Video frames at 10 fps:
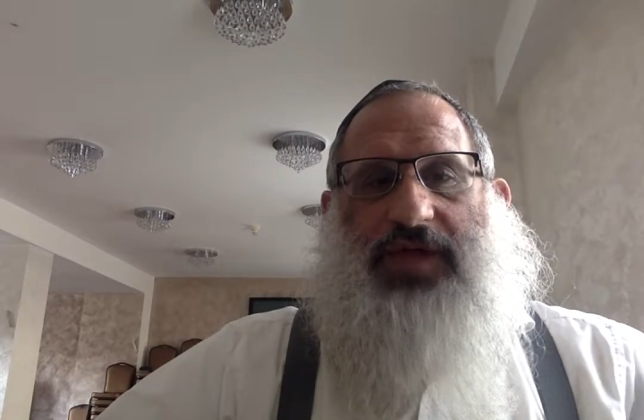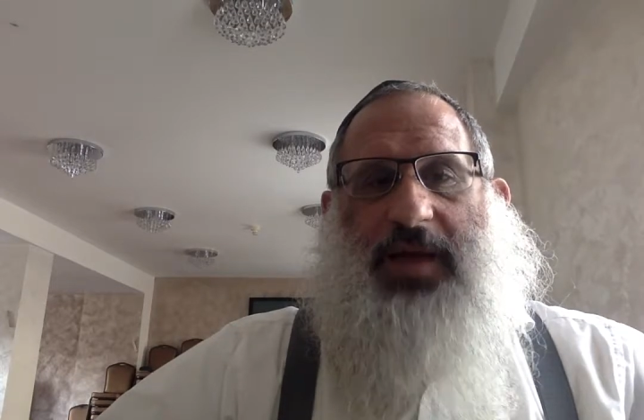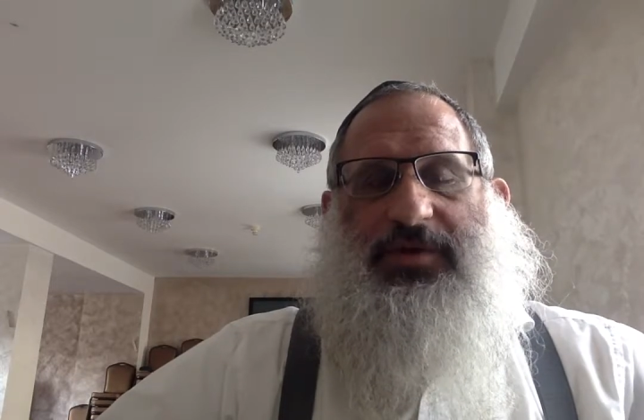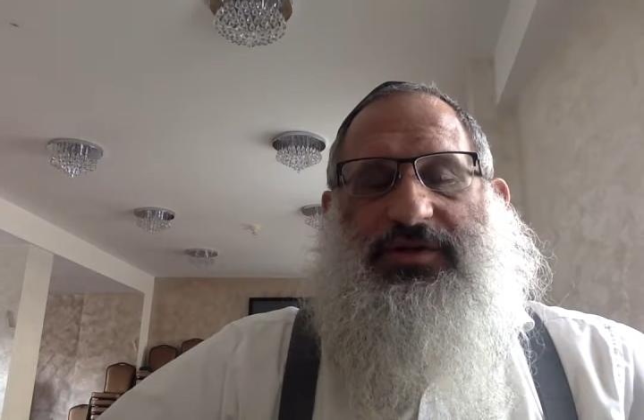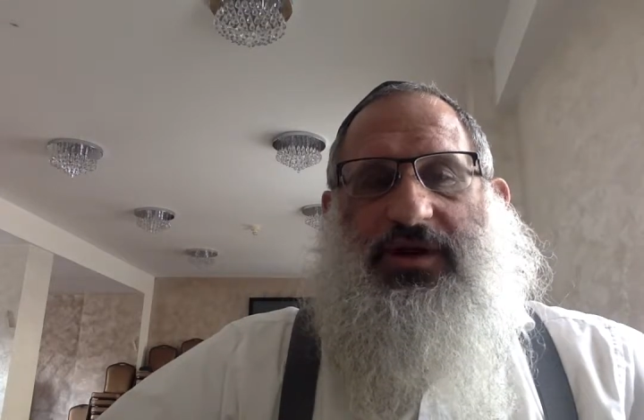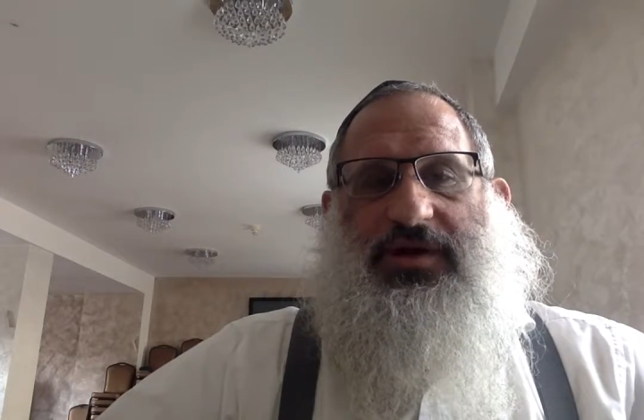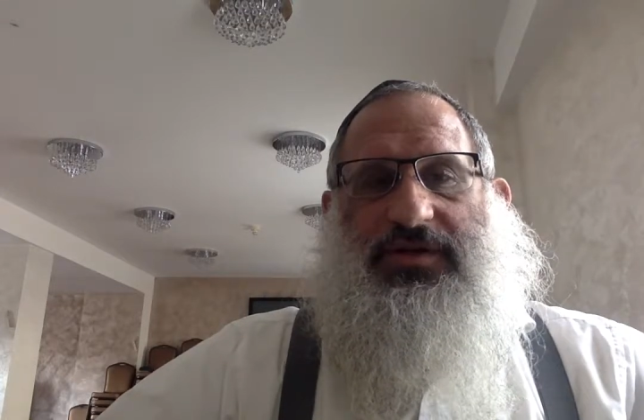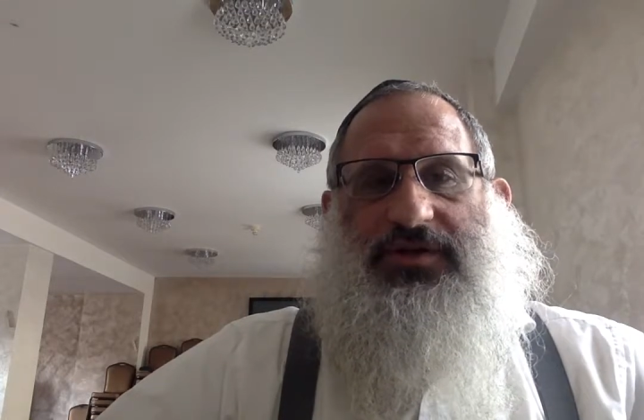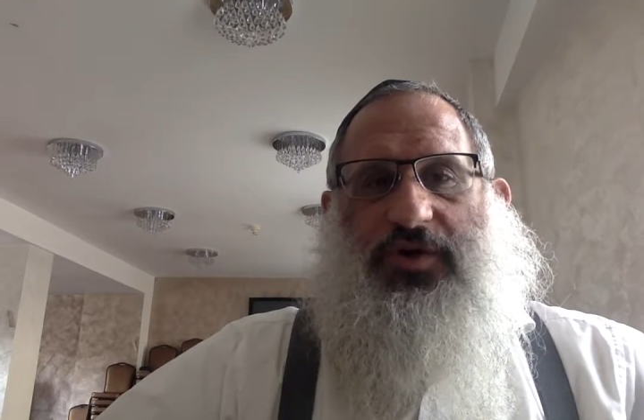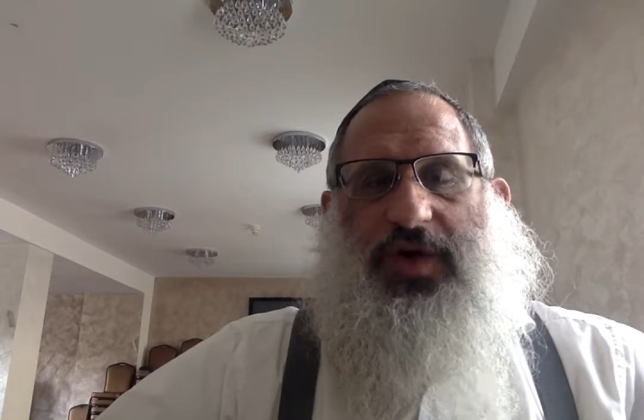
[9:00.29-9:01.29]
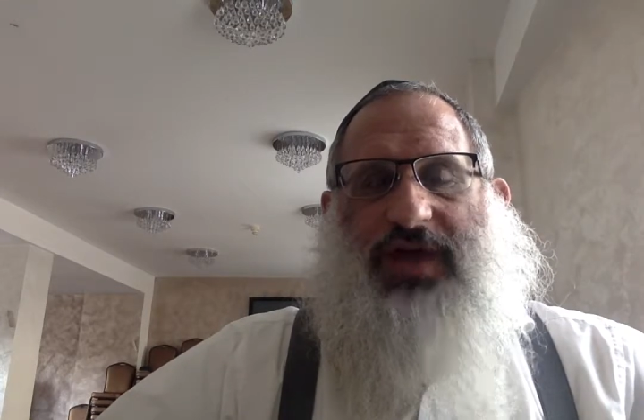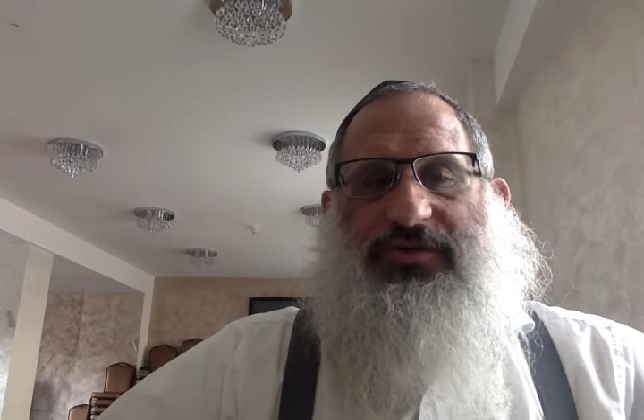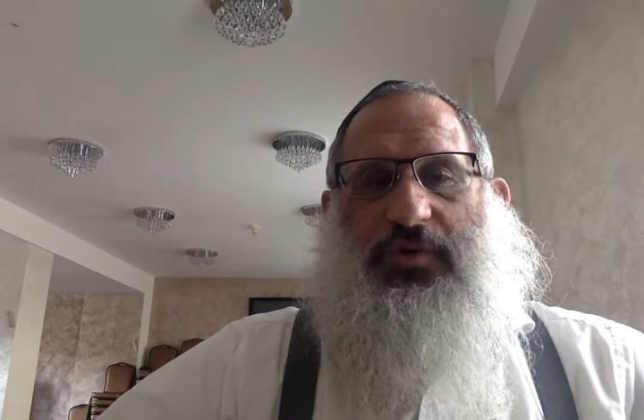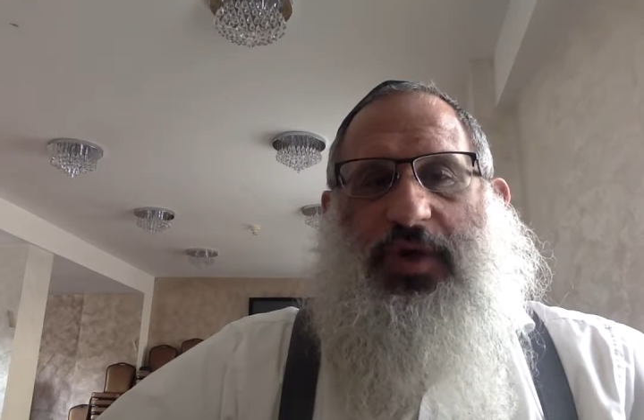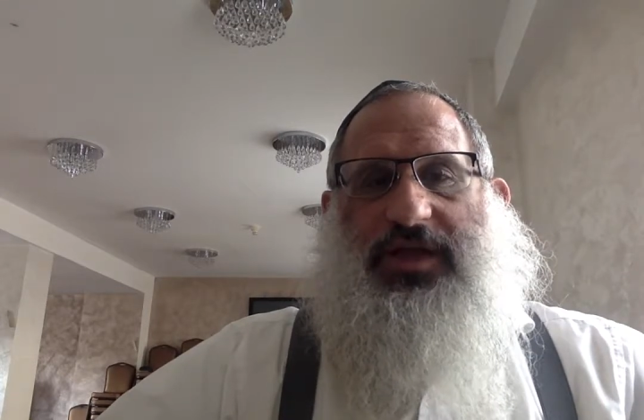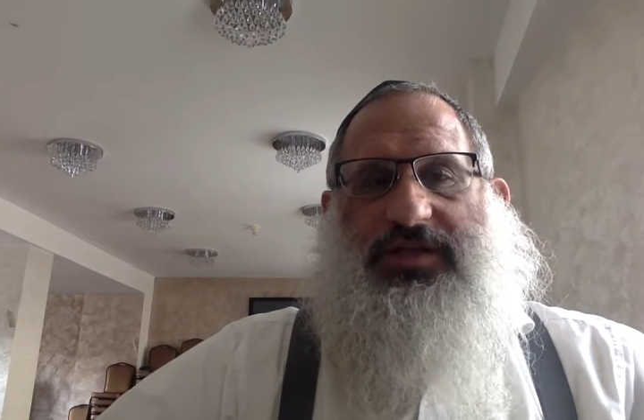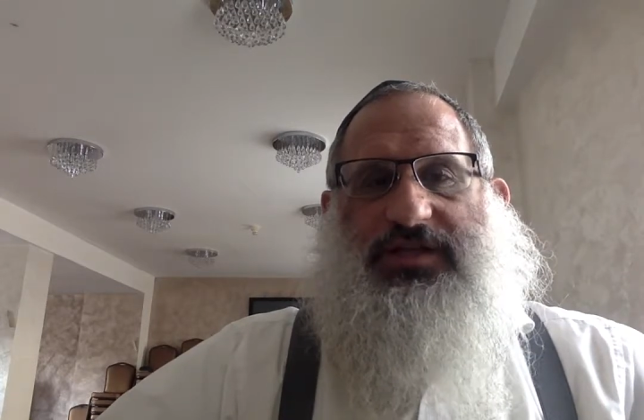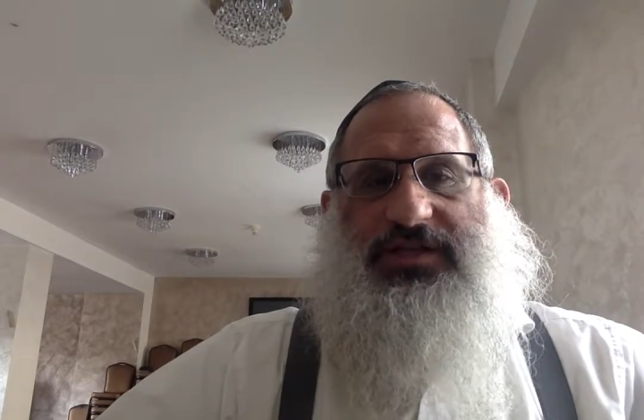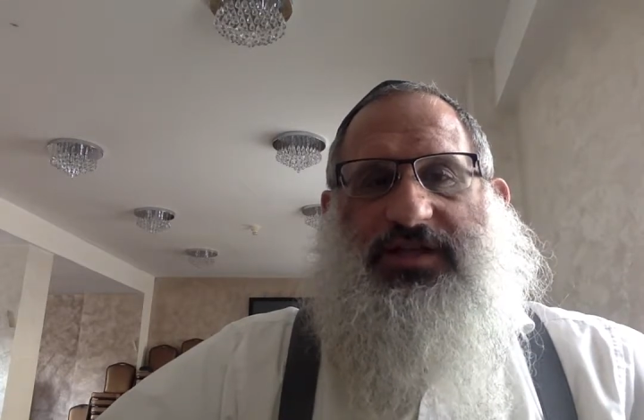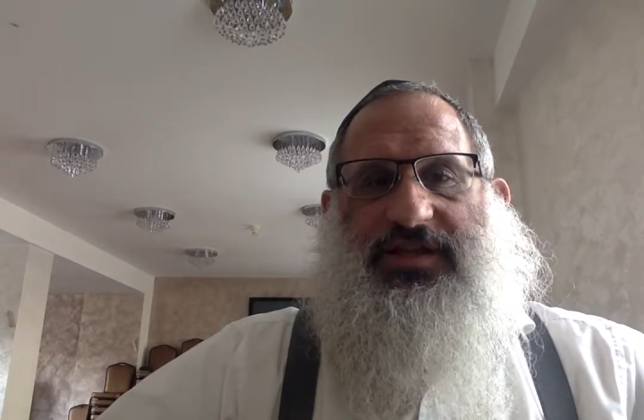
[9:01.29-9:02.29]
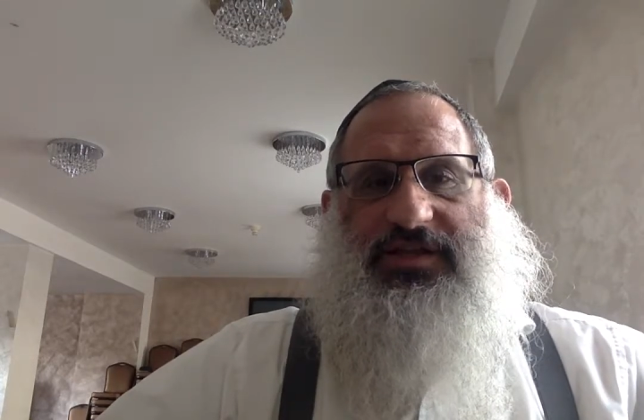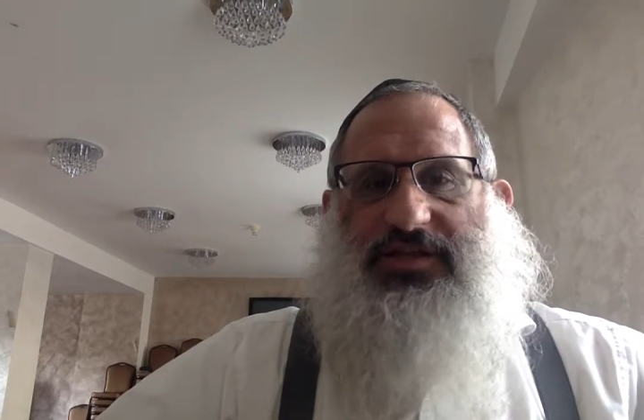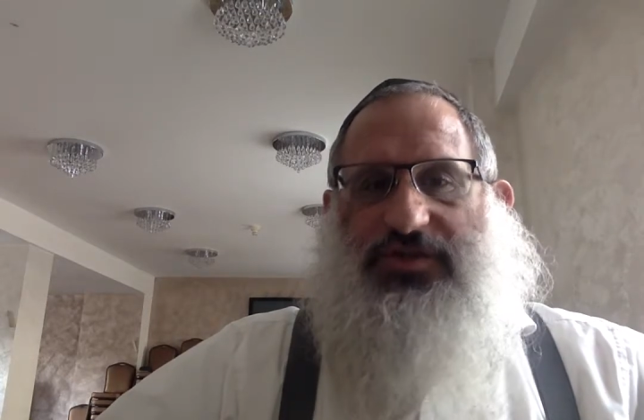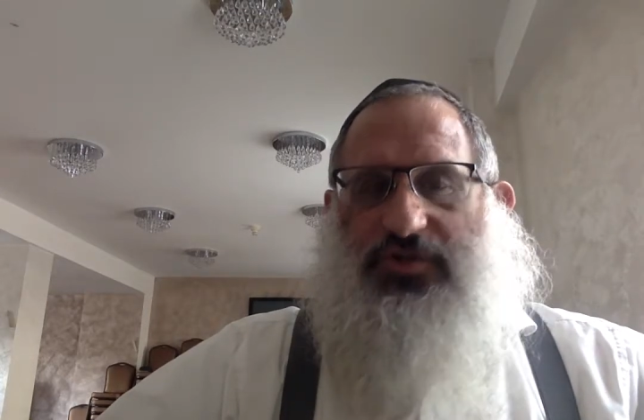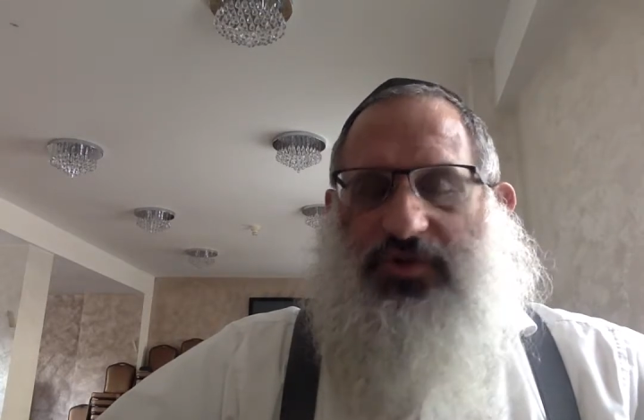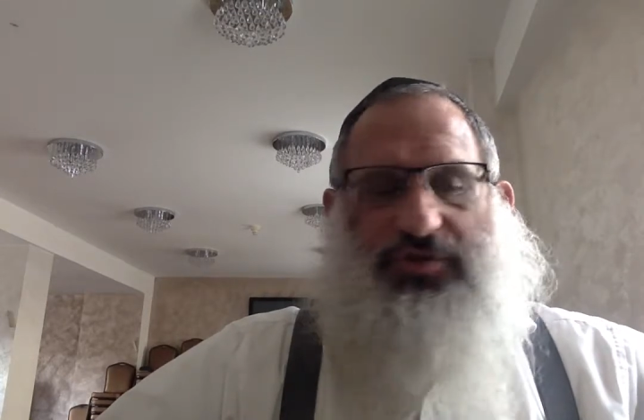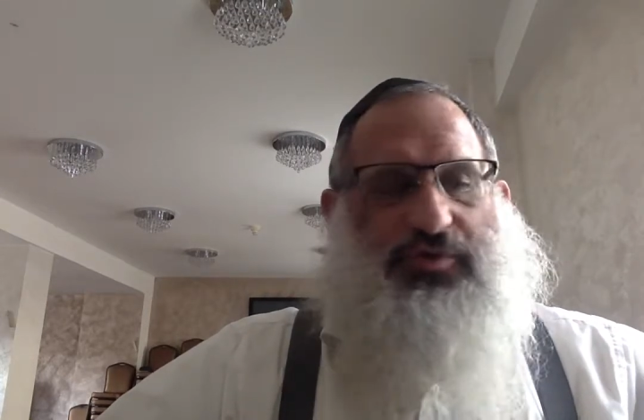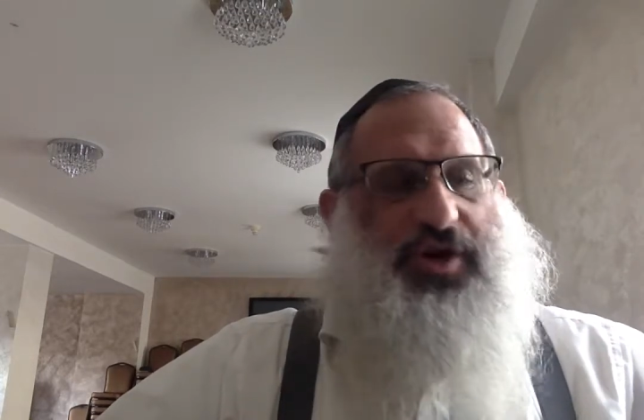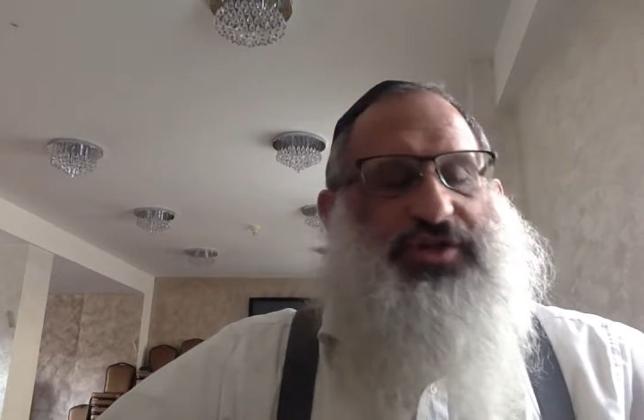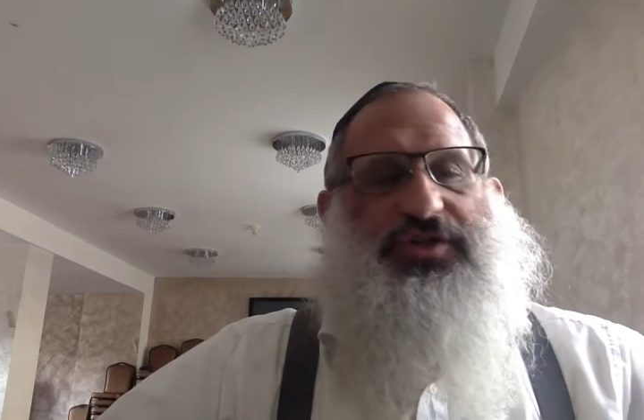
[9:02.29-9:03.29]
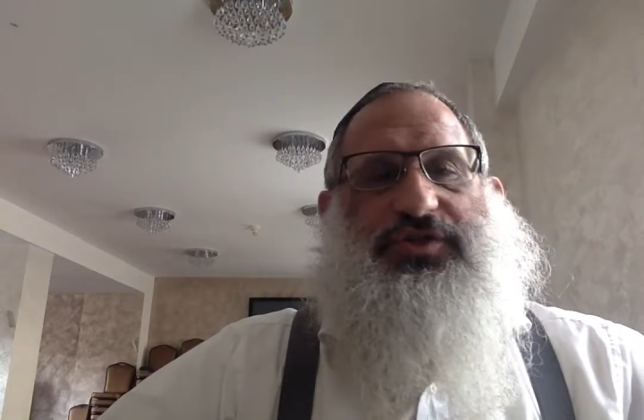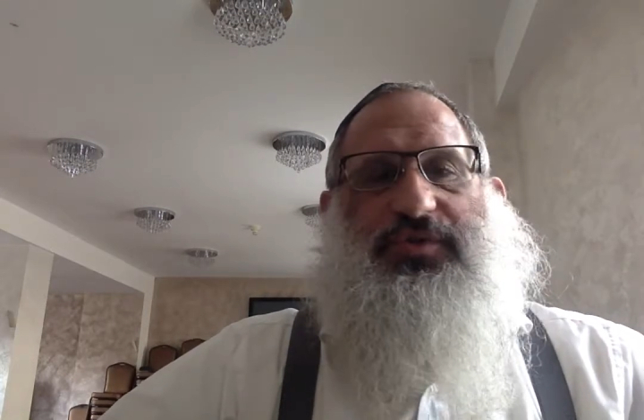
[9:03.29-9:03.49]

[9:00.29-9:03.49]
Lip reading: commentaries go out of their way to say that these twins were righteous